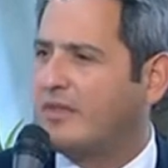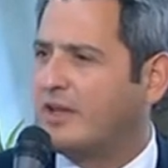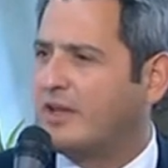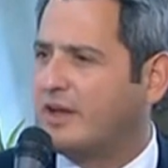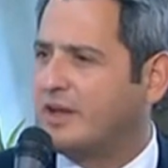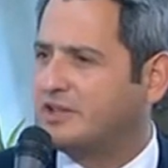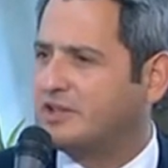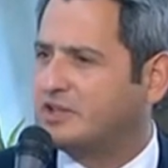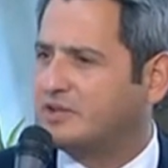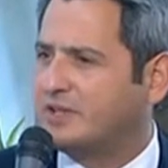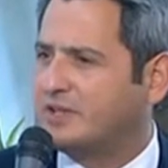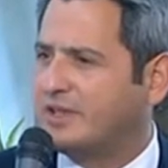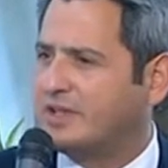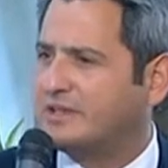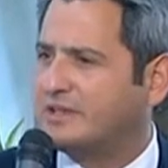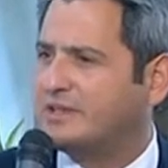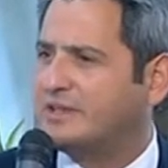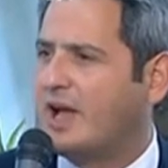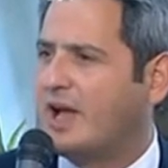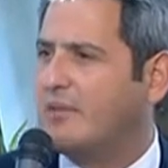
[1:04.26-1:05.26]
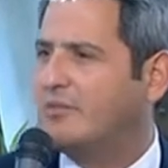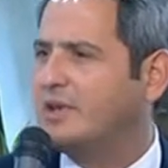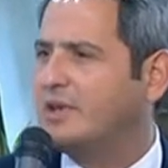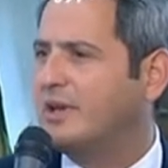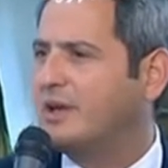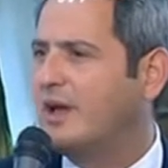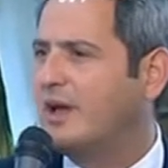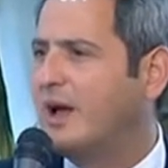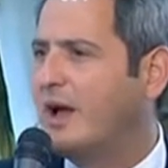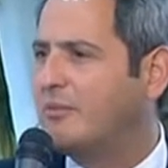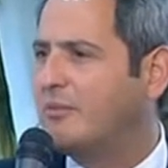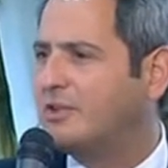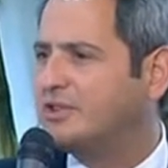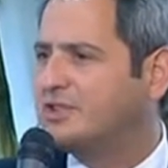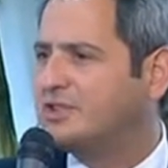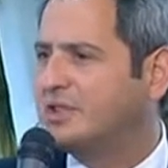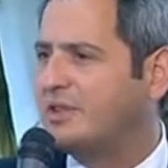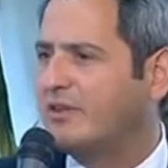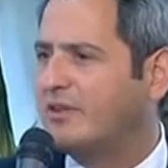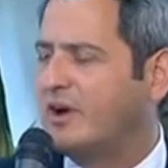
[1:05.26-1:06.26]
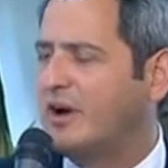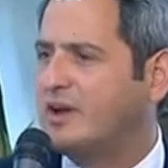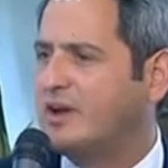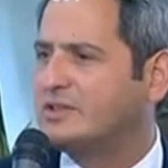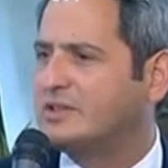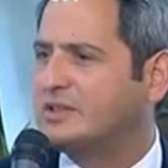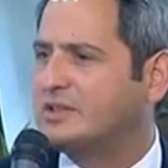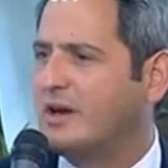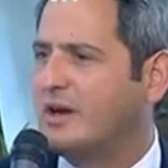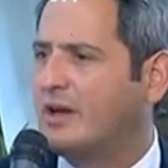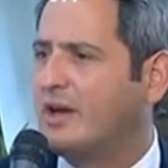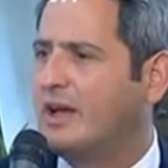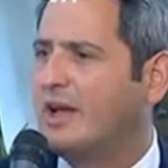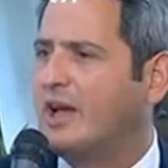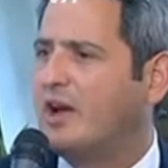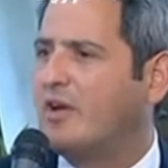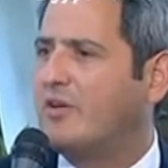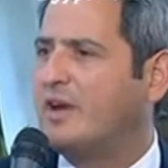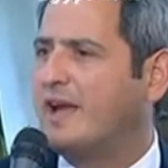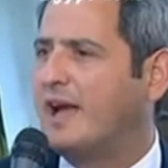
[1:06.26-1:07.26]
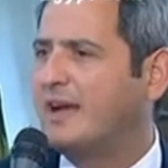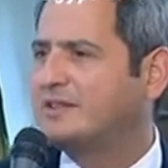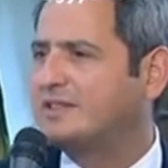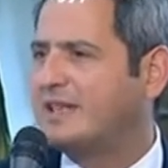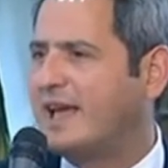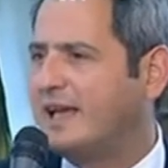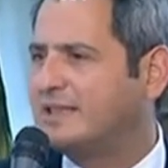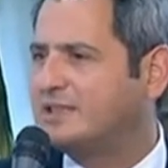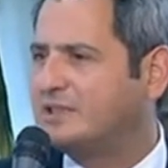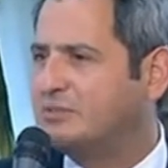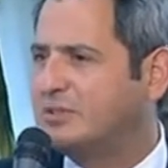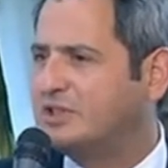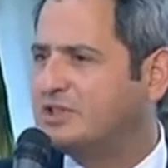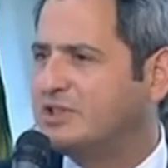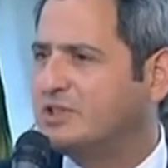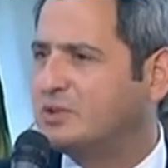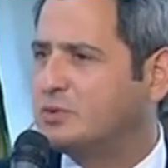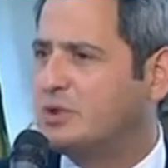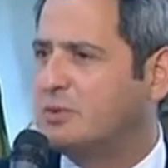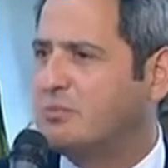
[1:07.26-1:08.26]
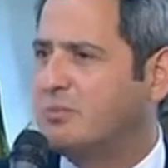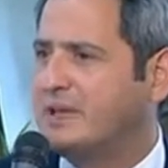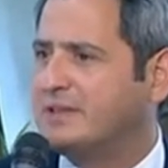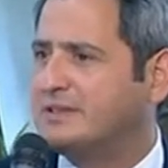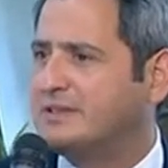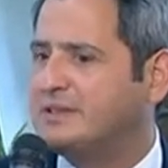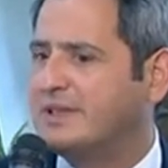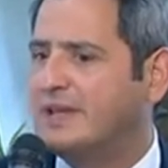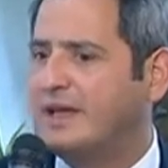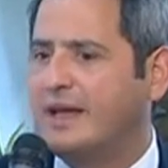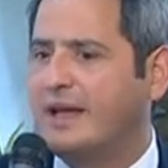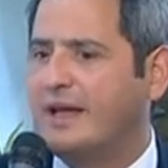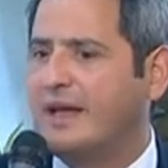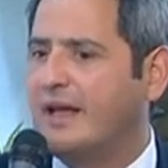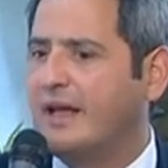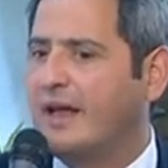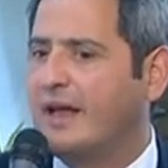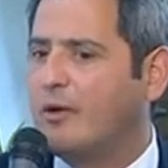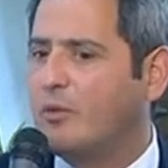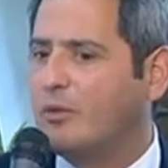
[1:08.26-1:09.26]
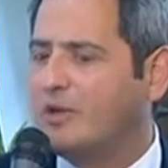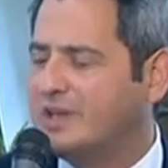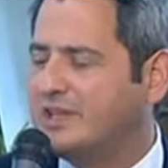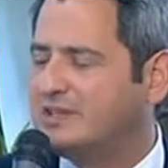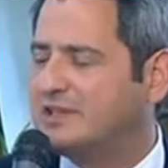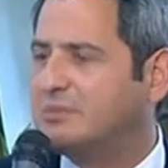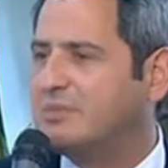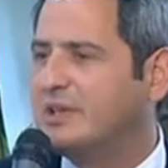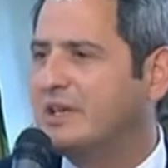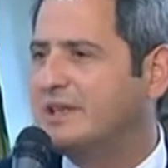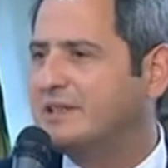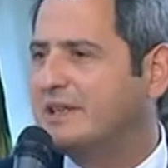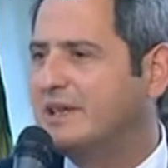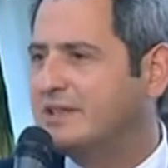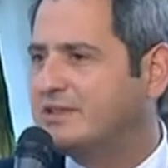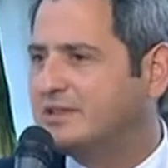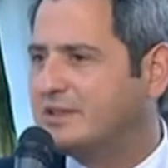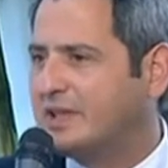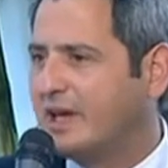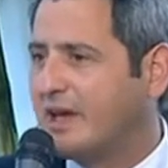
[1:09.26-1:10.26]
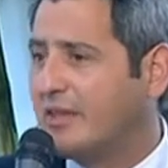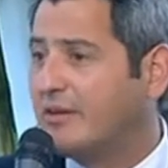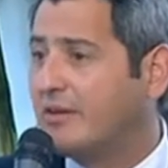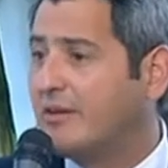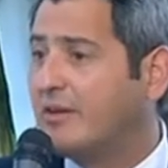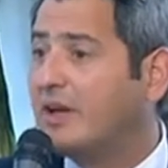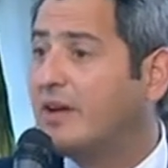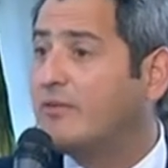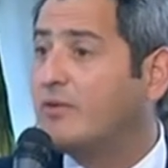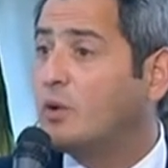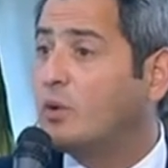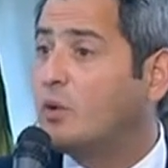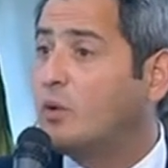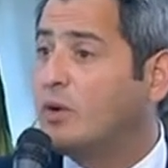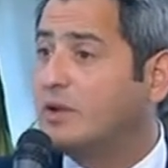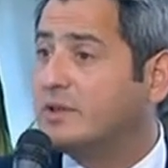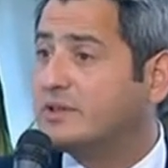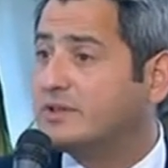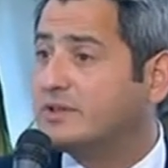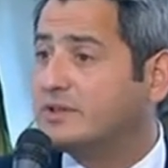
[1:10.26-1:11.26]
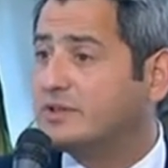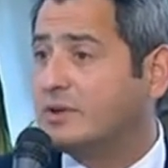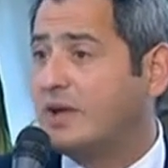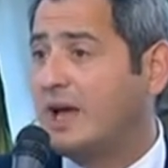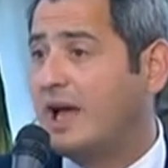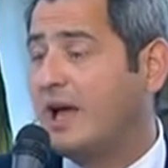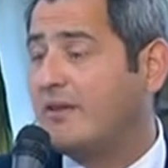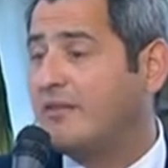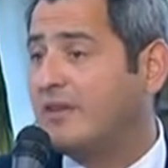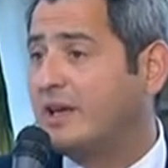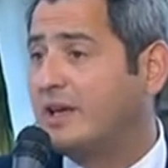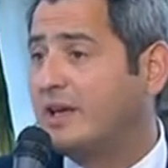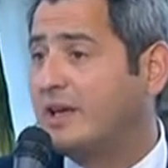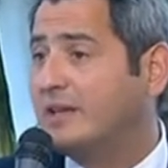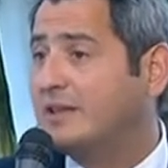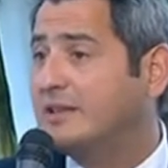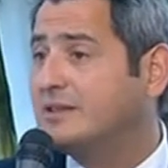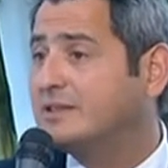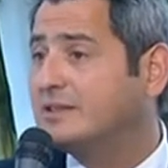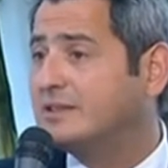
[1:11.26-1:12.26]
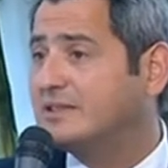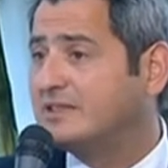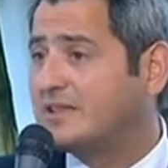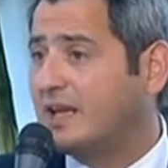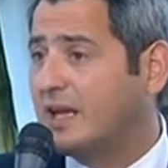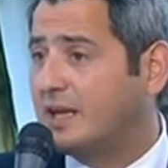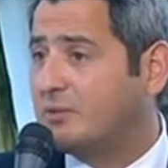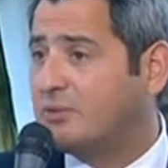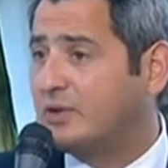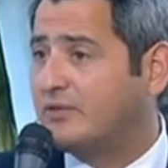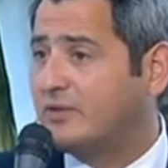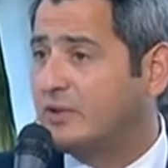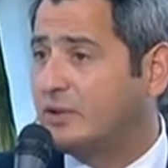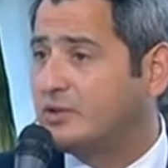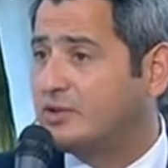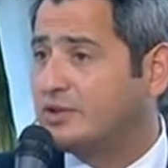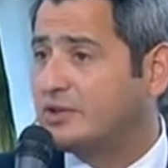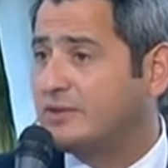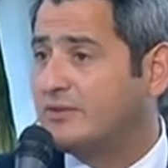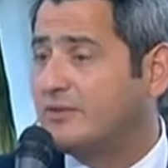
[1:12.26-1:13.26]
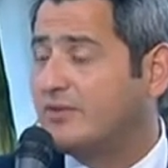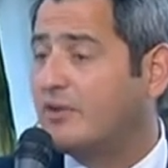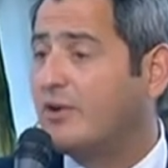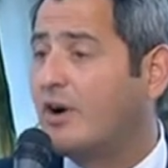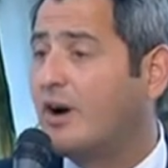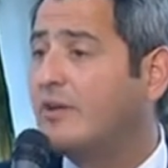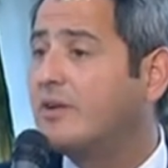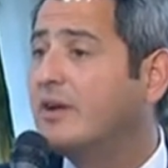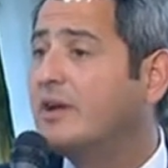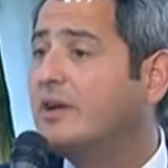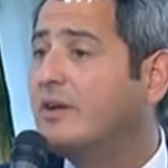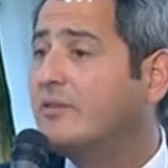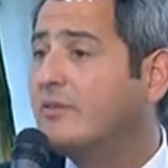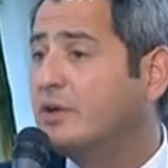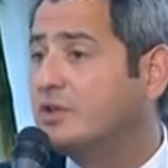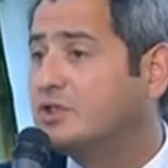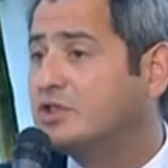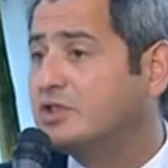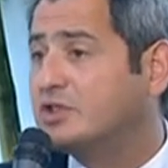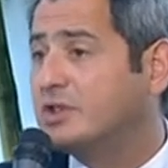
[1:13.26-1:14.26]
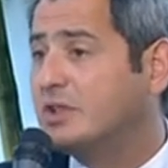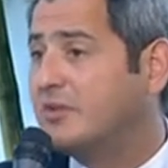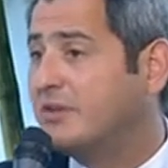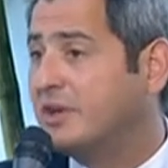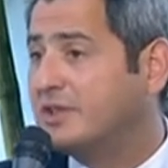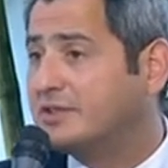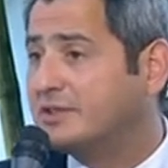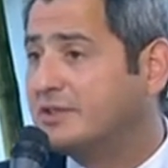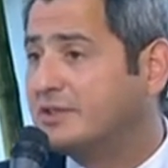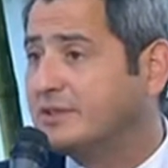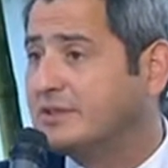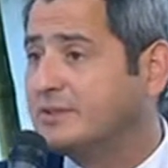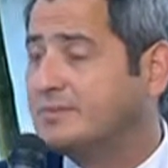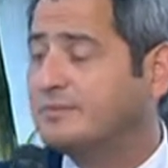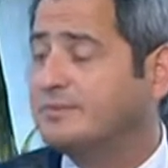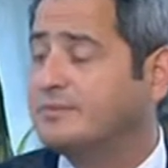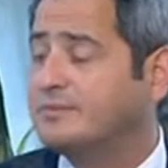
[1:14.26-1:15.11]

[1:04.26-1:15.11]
the country is, how much in regards to greenhouse gas emissions we emit, we need to be in it together if we want to have a sustainable future for our future generations.